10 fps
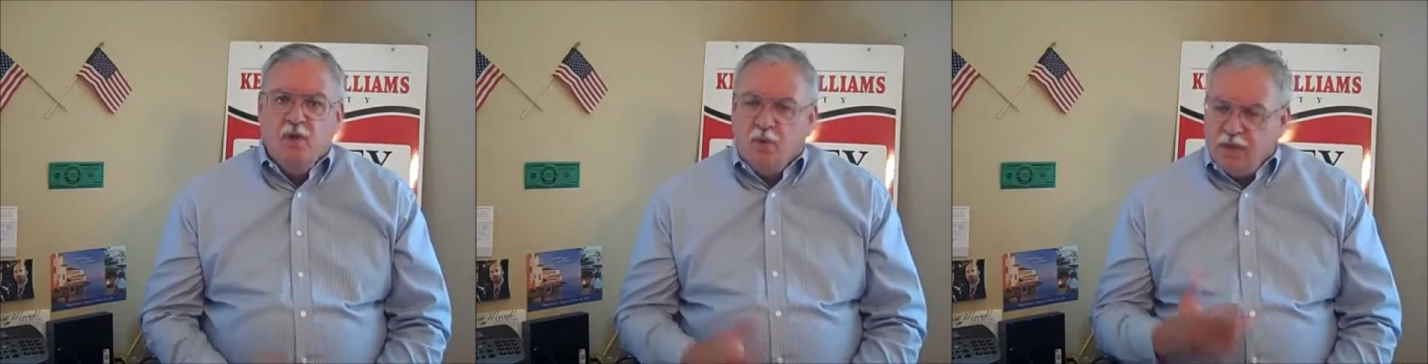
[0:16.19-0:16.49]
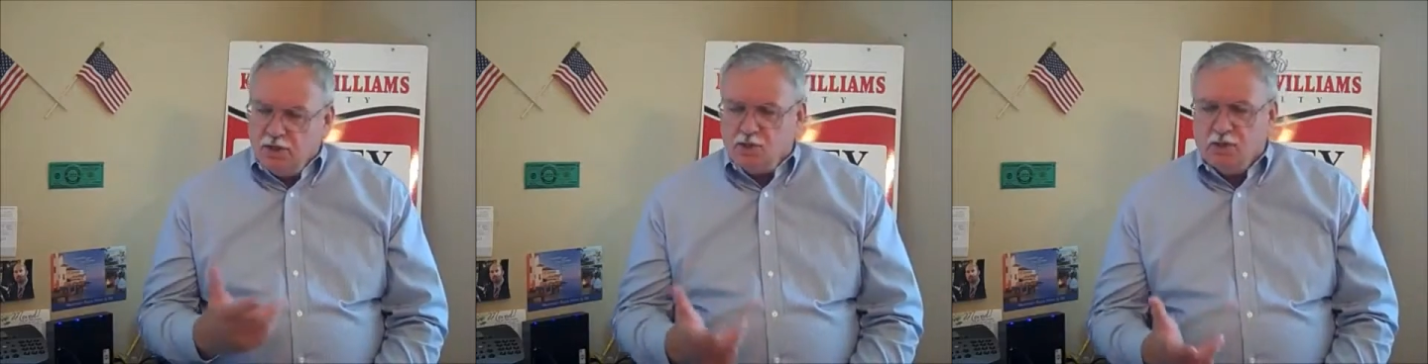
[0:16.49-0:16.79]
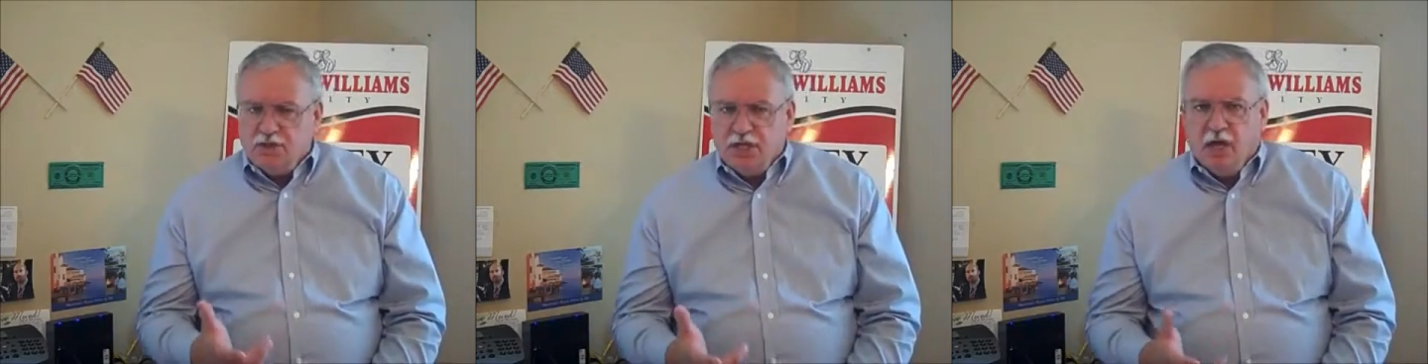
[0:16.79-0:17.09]
When I
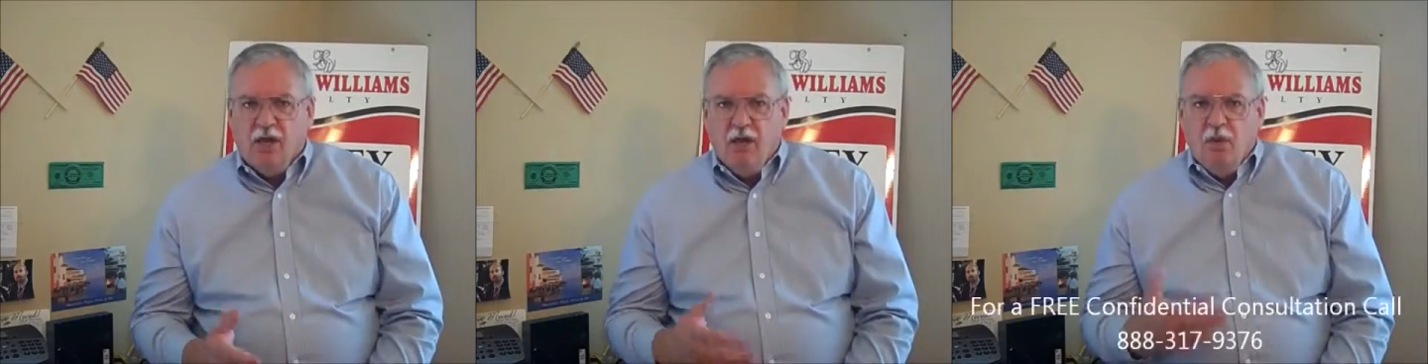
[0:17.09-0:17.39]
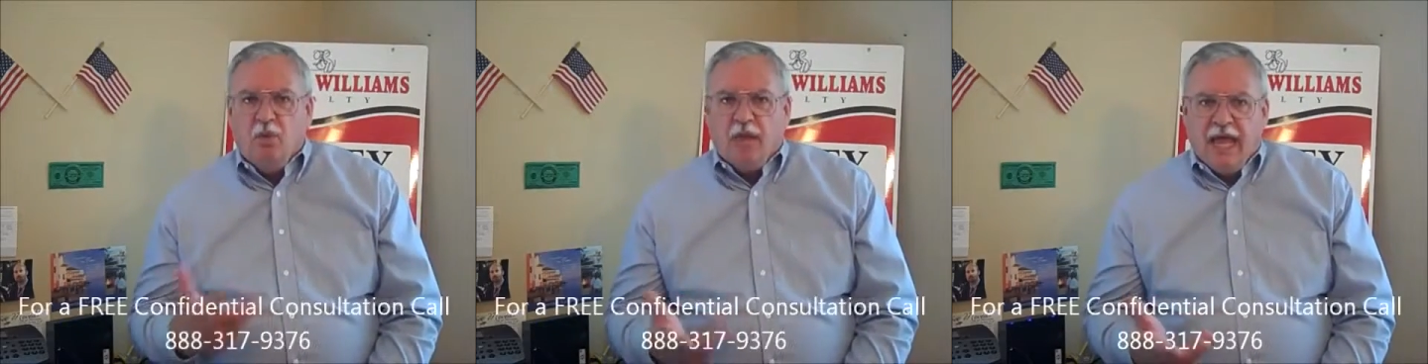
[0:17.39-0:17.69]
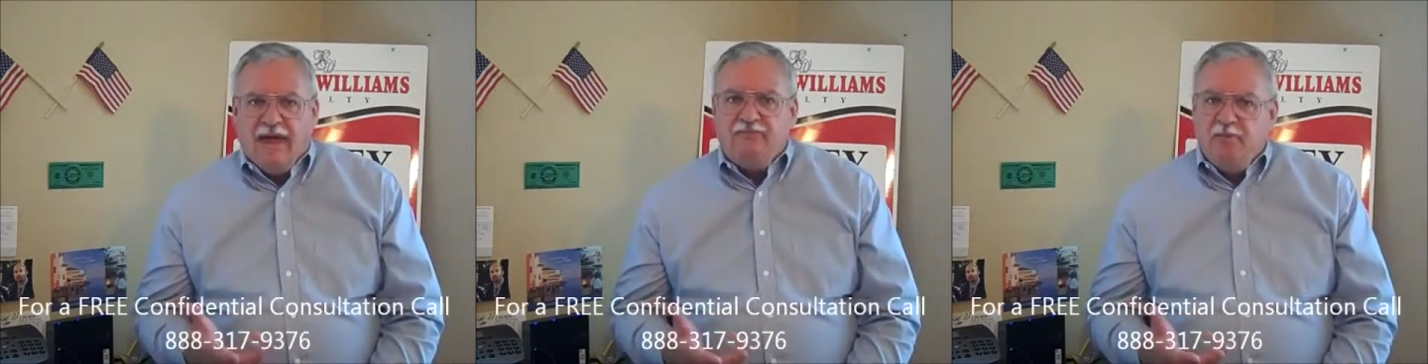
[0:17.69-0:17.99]
short sale, will I
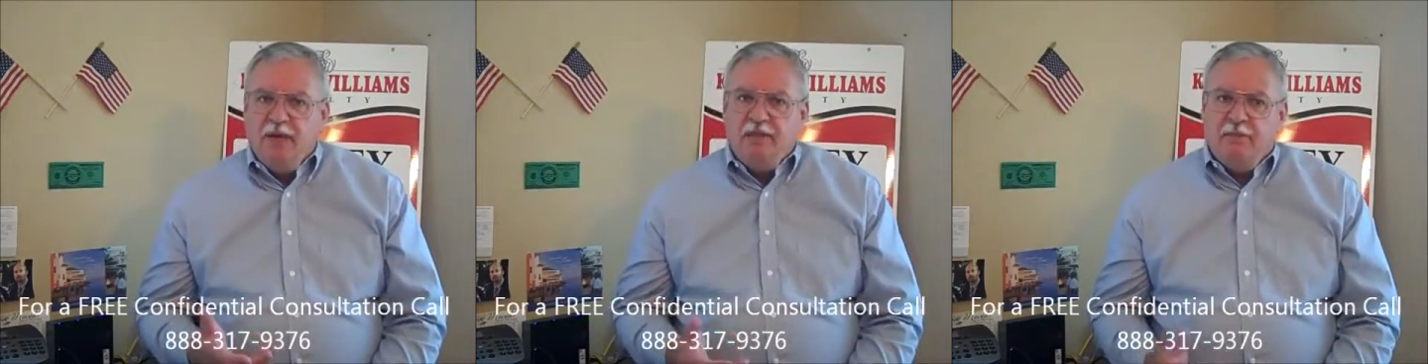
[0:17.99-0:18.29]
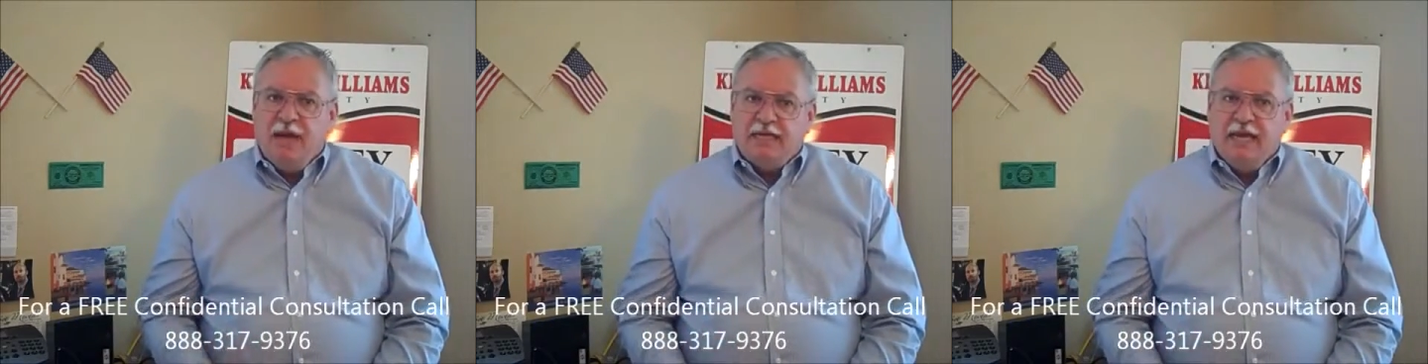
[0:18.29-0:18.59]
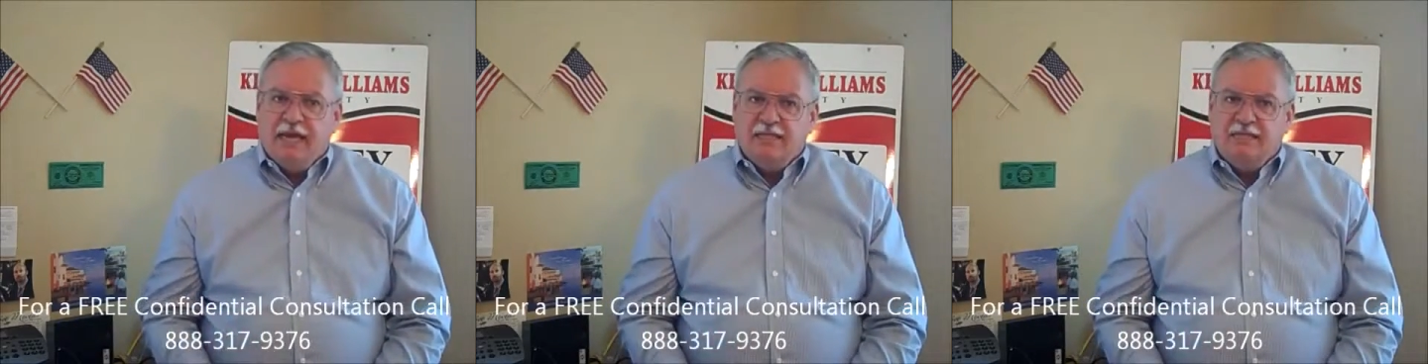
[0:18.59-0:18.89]
have to pay the back
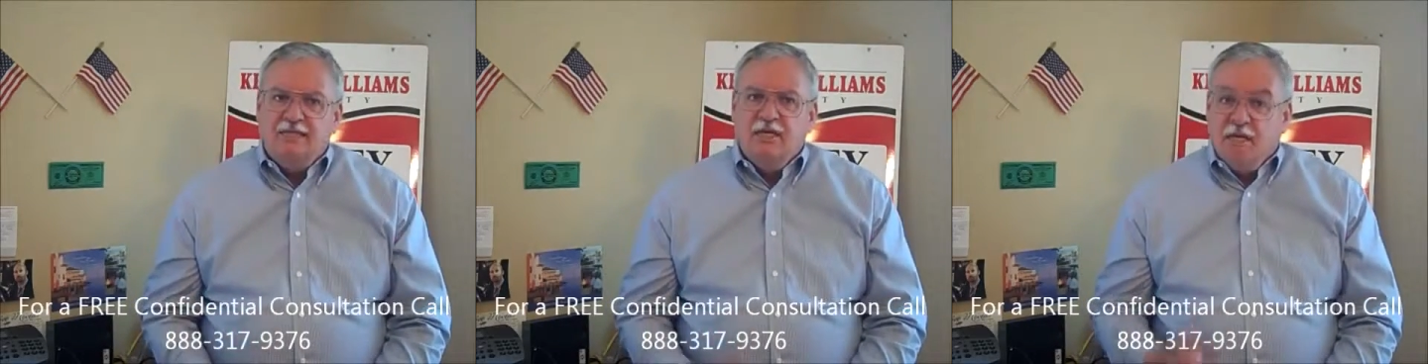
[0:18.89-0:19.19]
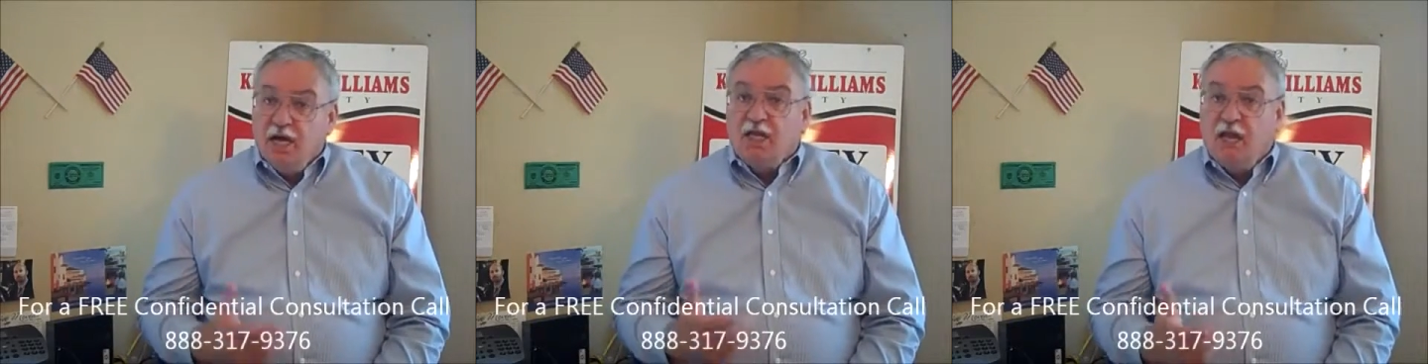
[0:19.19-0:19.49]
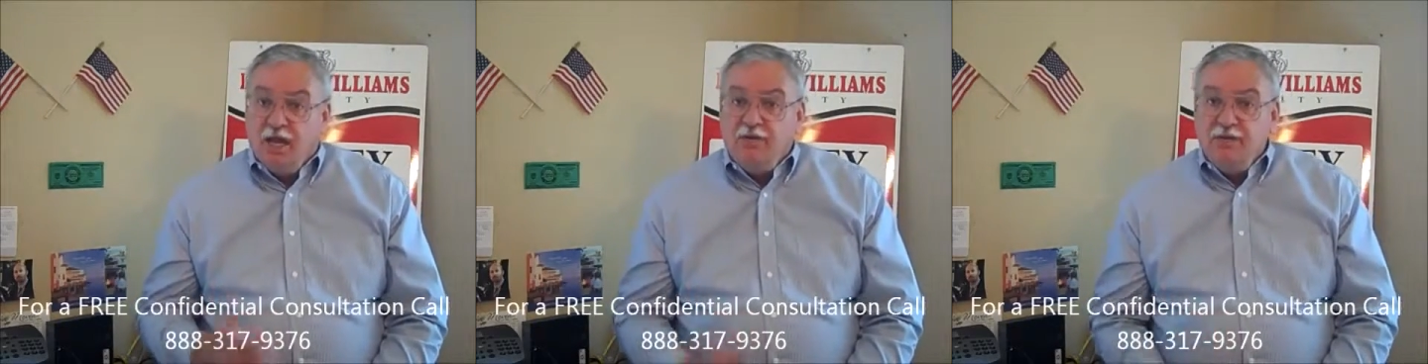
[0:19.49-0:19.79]
taxes? A
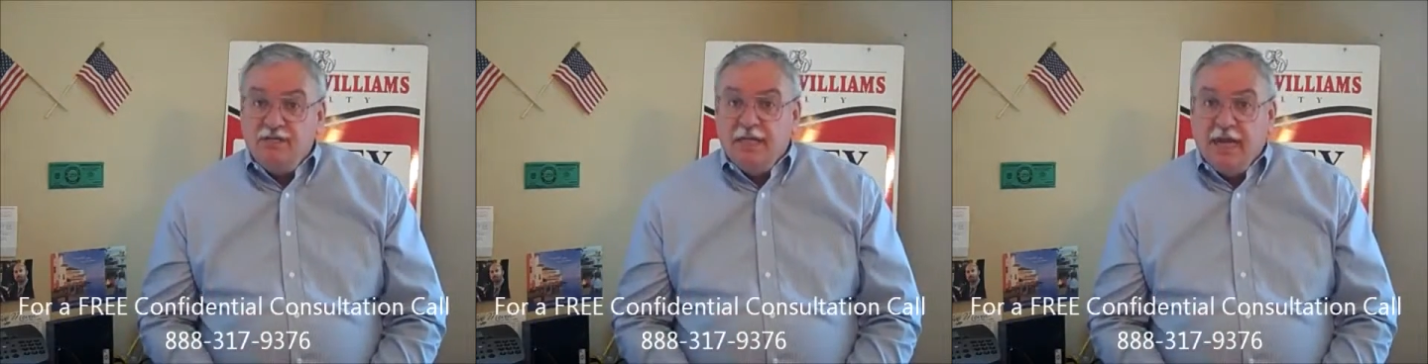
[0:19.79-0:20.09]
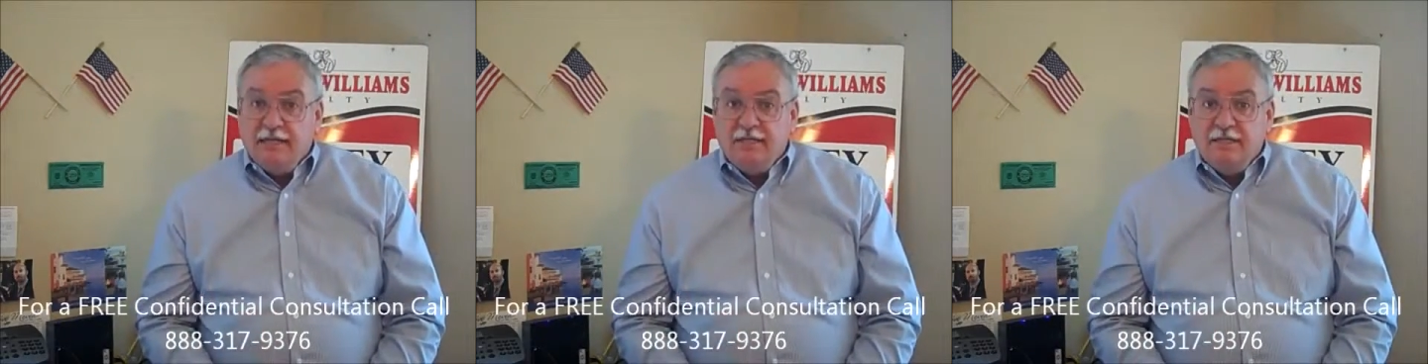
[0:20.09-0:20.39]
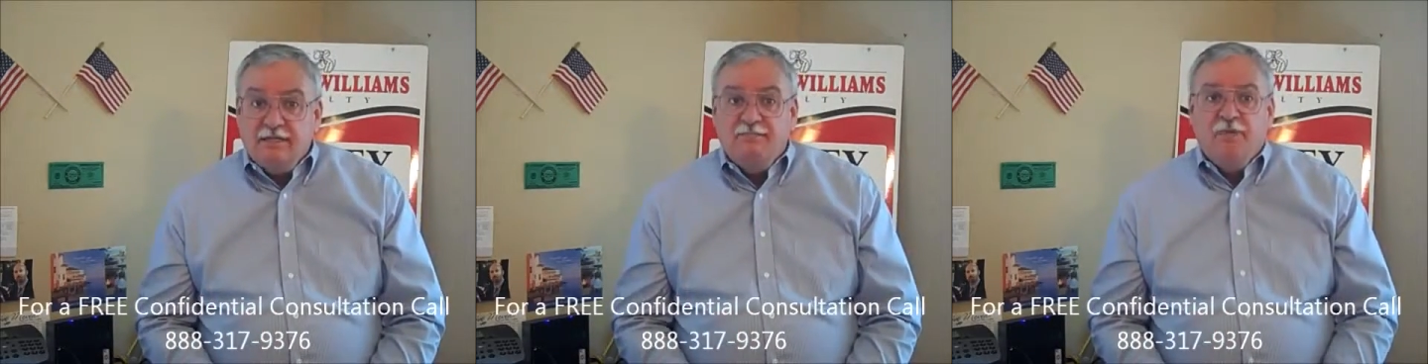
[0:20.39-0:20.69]
client recently asked
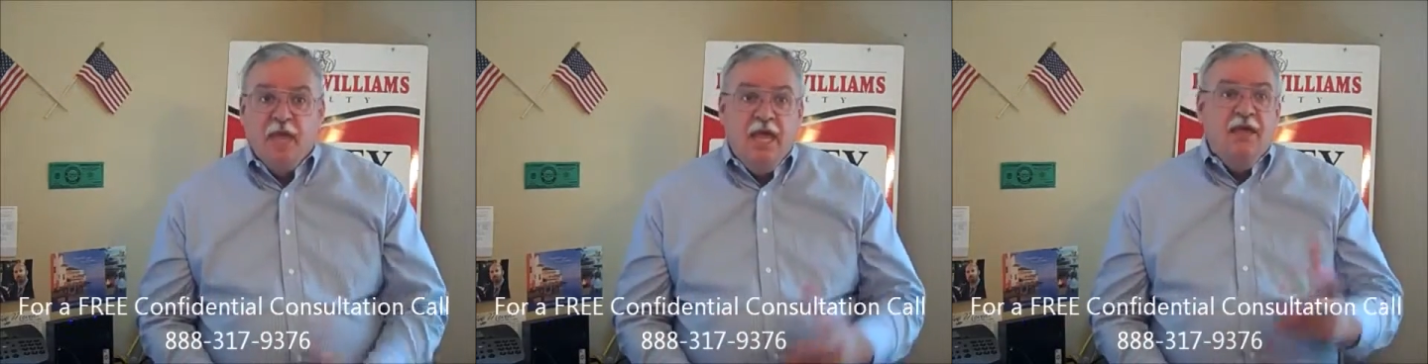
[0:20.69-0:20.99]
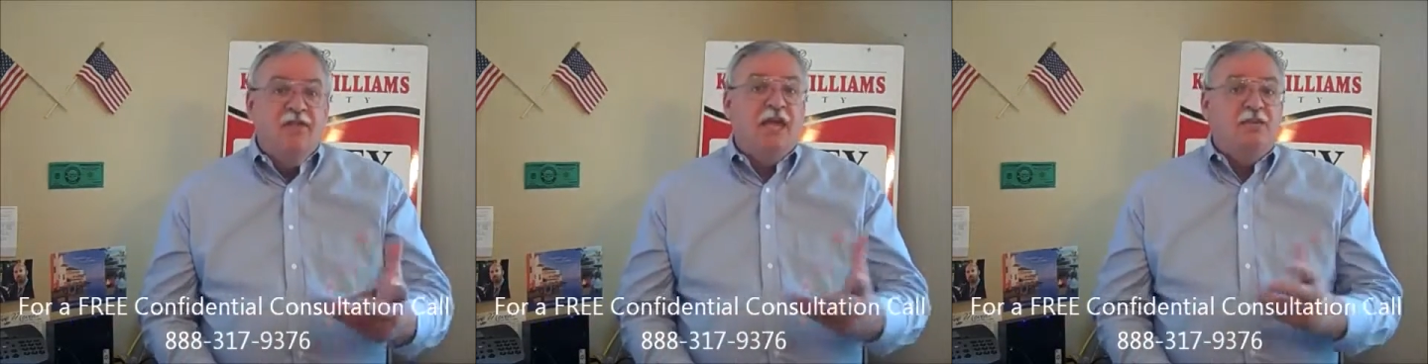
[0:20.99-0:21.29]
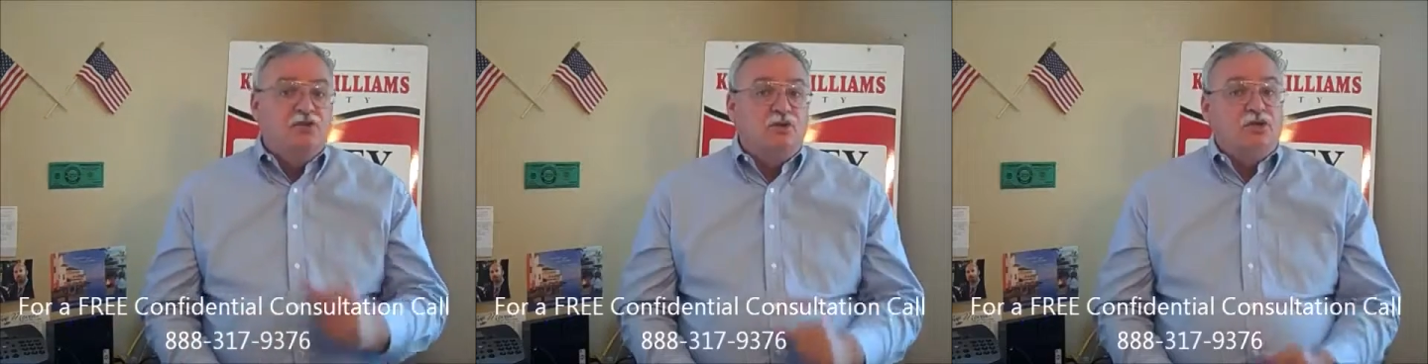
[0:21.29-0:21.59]
us, and the
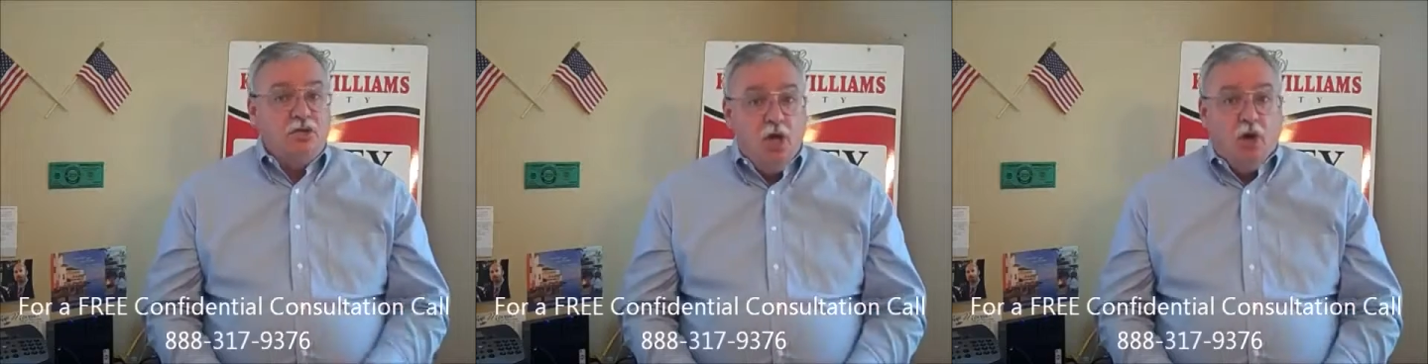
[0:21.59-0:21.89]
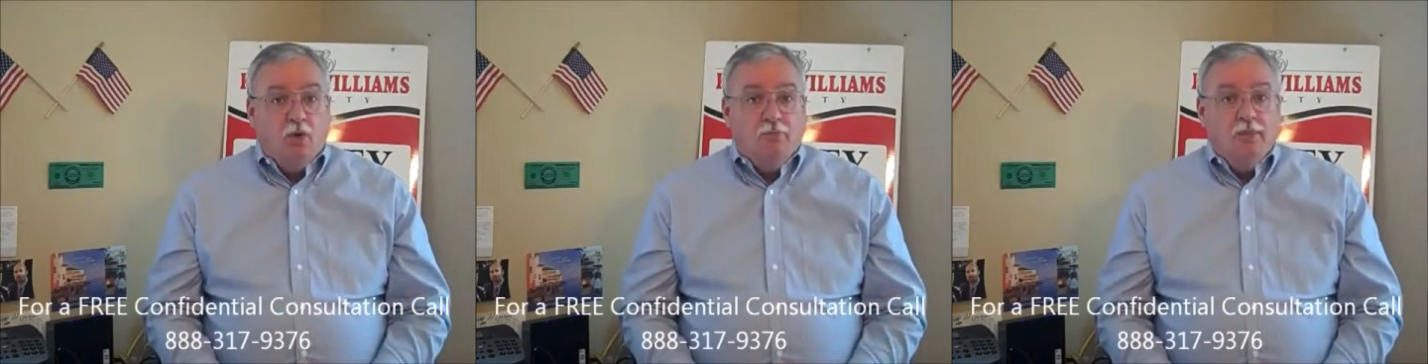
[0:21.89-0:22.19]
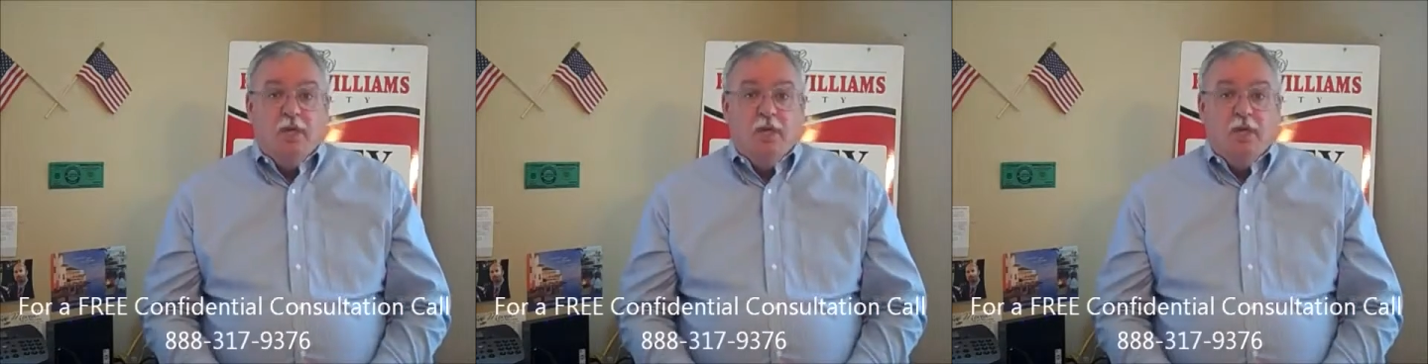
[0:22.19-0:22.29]
answer is no.